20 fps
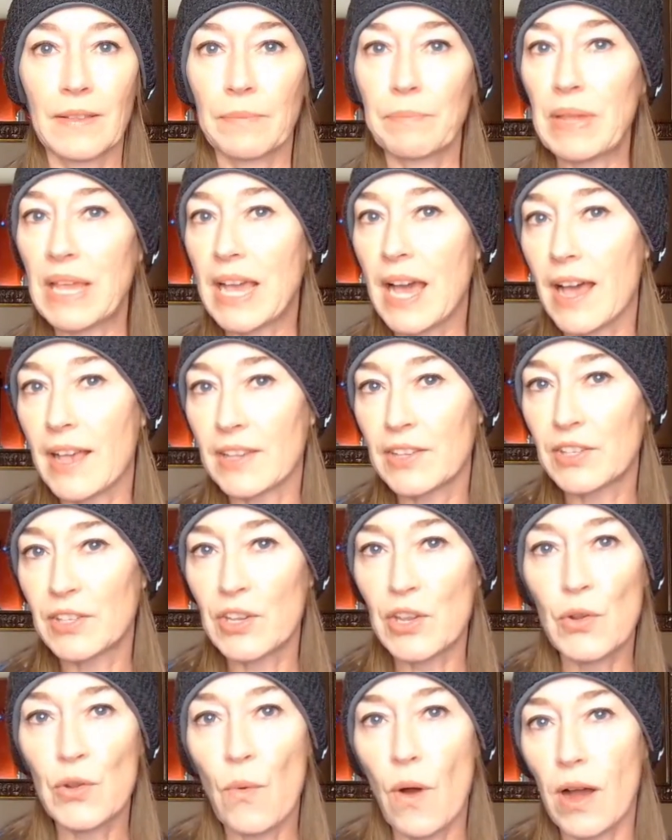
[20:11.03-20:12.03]

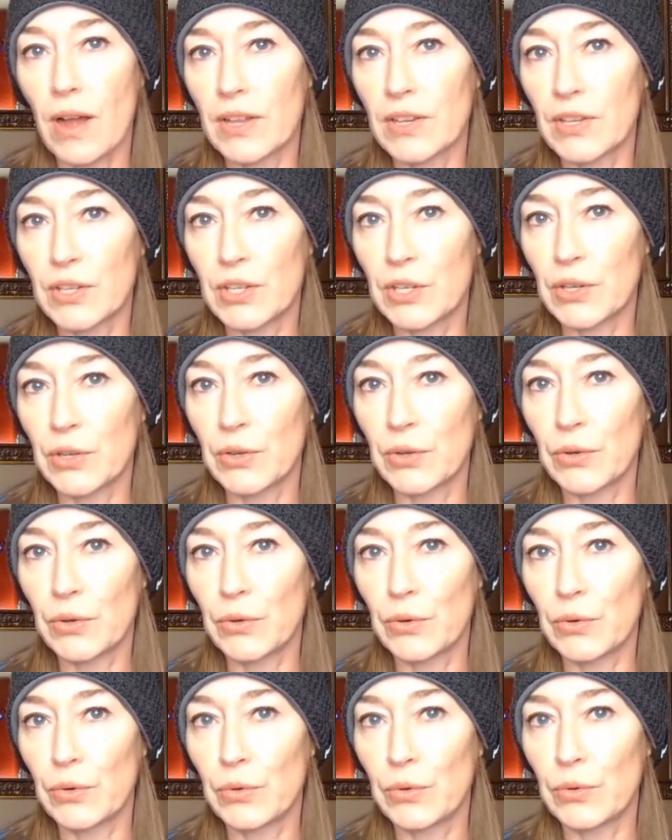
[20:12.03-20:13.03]
Because you want
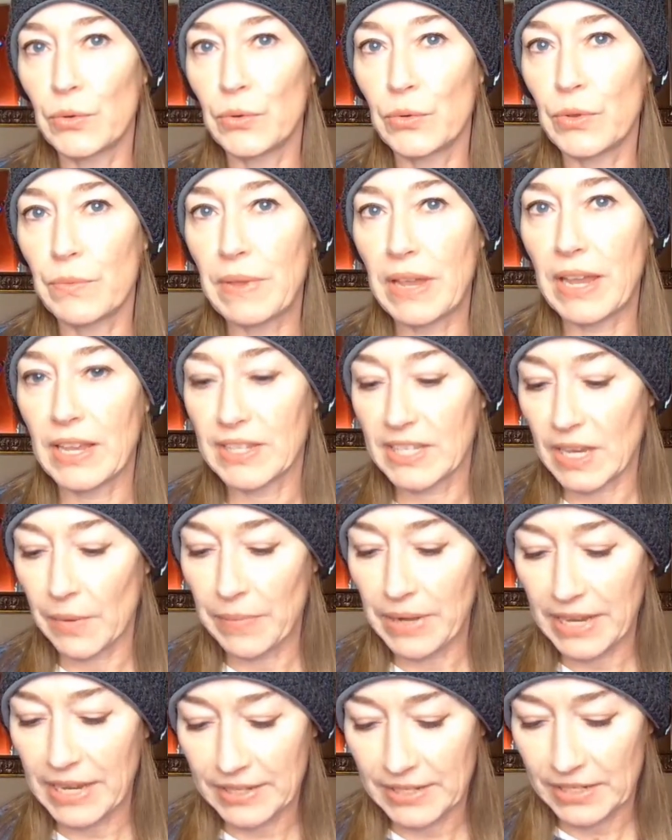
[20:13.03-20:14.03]
to, because
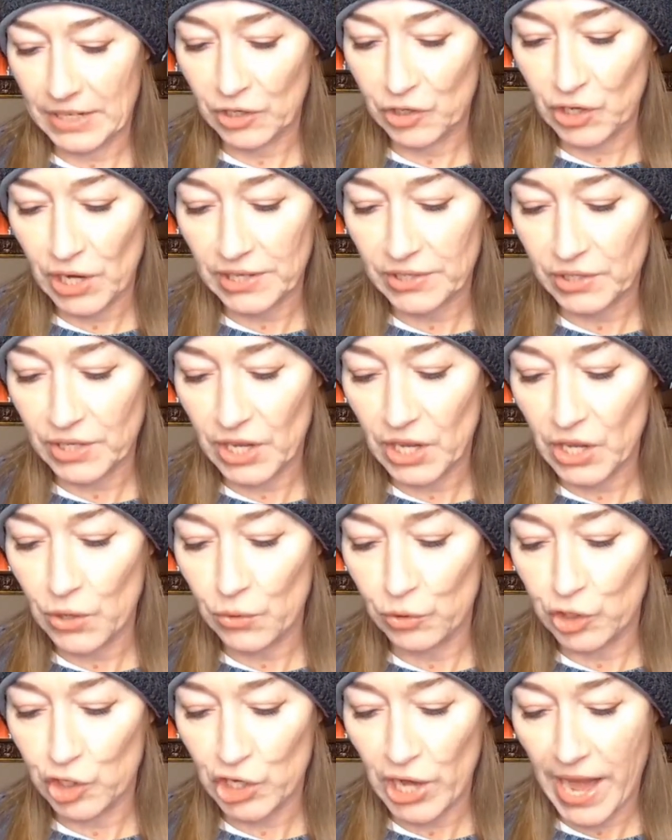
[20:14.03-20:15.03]
somebody is suggesting
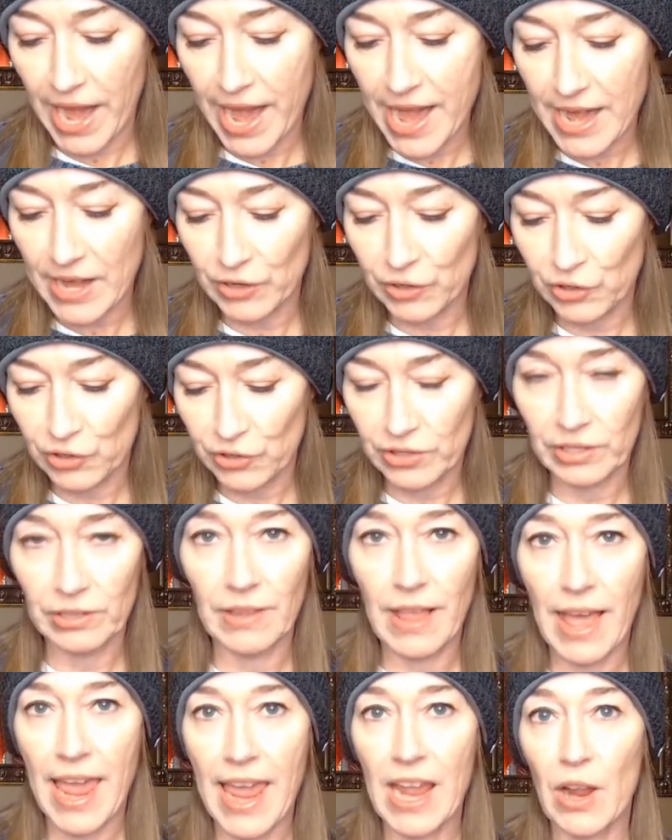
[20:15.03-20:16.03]
you change the
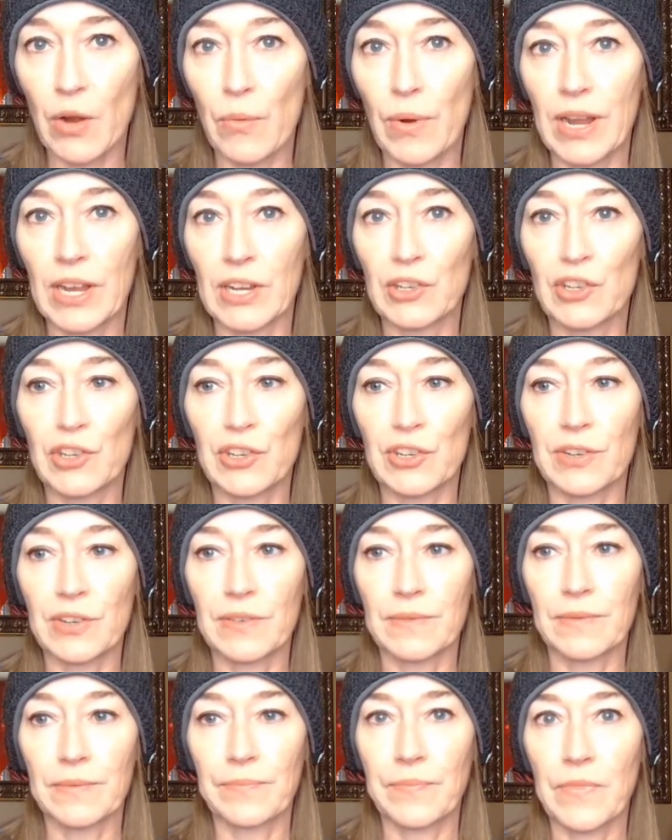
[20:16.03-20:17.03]
language
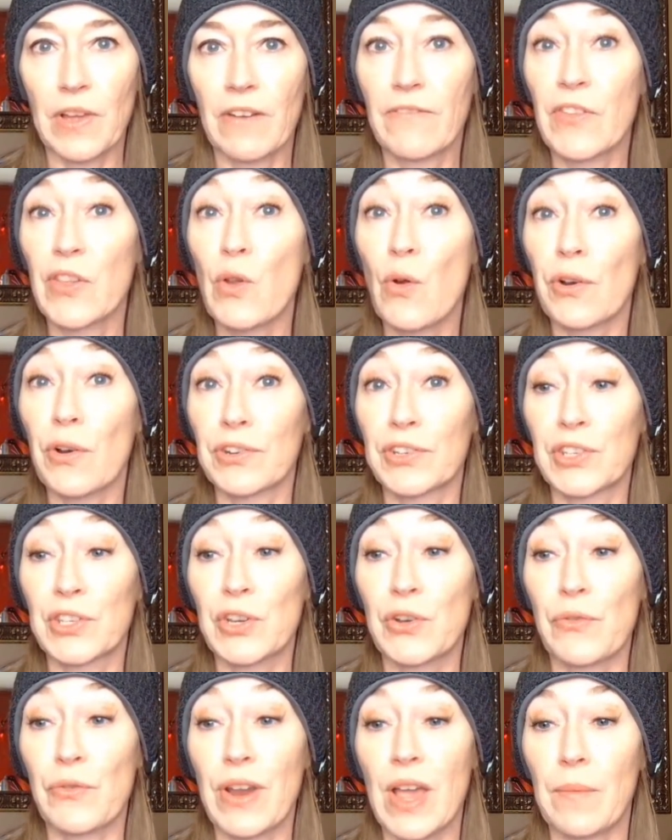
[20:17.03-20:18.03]
of your
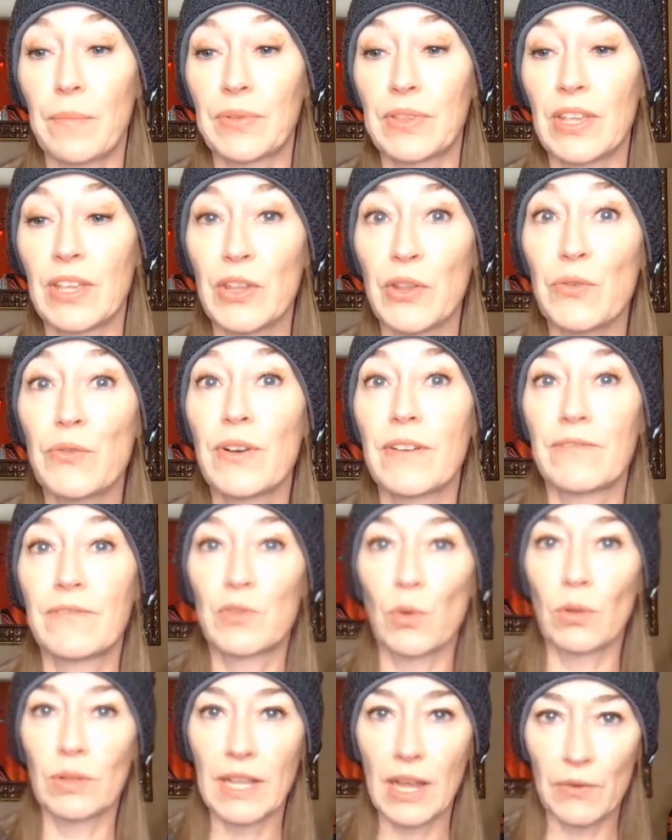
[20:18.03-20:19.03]
script that you have
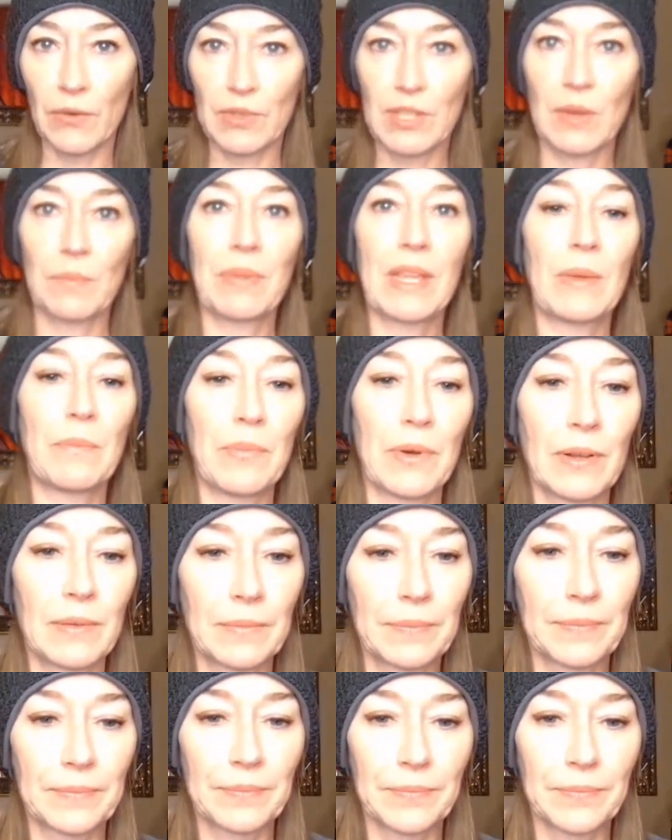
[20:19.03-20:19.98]
doled out to people.